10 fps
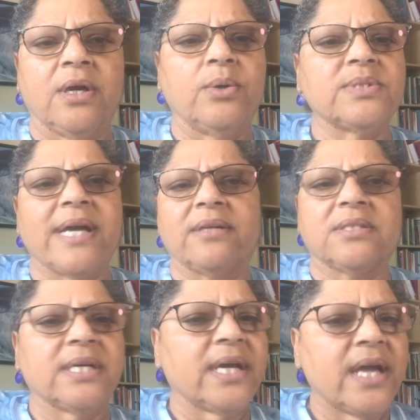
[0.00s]
goes
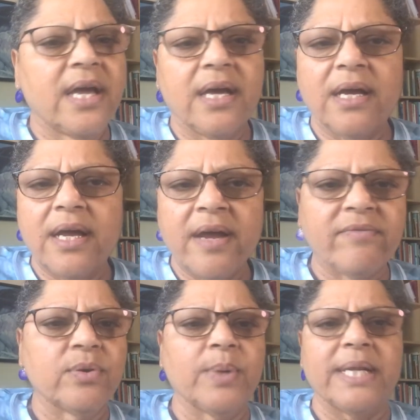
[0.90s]
out to
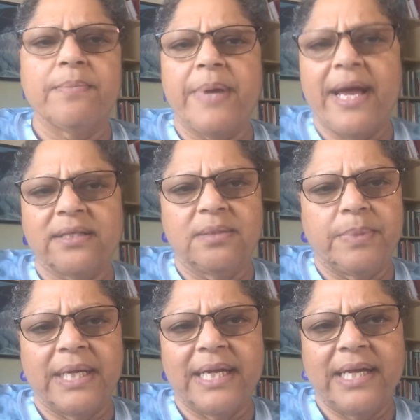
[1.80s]
everyone
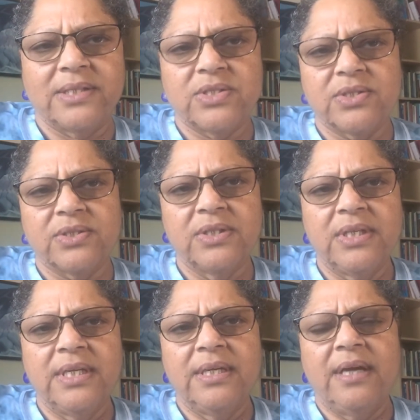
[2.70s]
impacted by cancer.
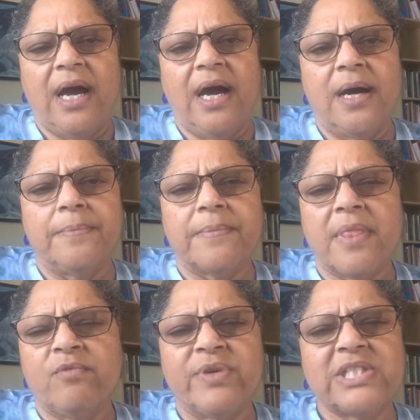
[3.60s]
The
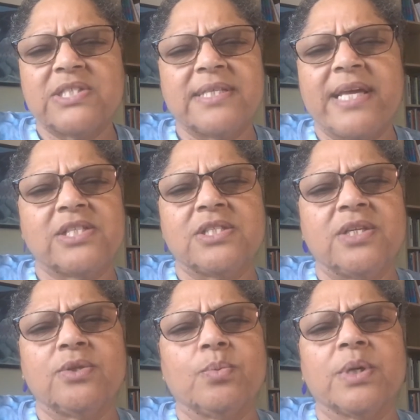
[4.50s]
richest nation
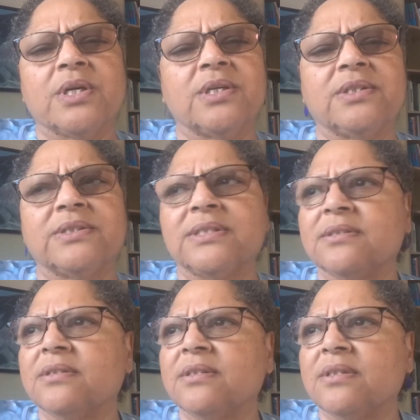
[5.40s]
in the world,
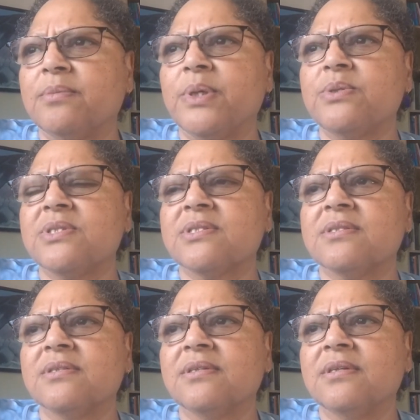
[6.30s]
the most